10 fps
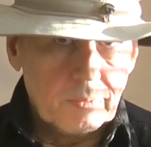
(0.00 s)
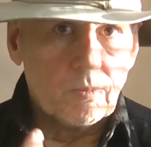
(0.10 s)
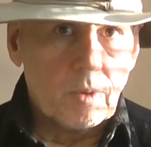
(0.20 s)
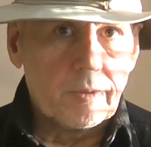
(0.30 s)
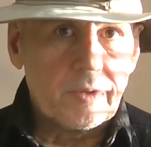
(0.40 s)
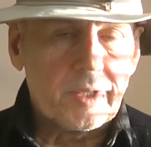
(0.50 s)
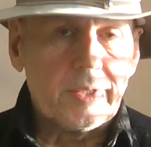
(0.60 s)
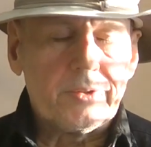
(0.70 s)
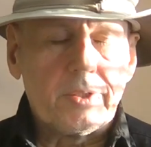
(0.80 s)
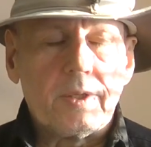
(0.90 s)
One of the
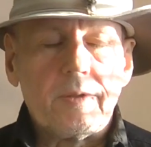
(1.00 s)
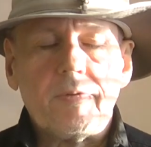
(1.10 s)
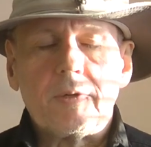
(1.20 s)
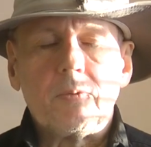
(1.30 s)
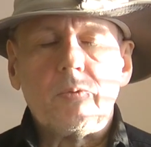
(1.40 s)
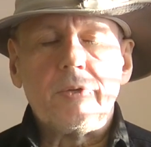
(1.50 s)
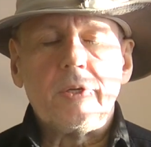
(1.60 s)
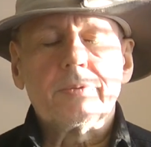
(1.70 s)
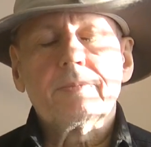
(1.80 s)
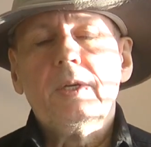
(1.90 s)
skill sets I developed over the
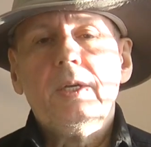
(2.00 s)
years.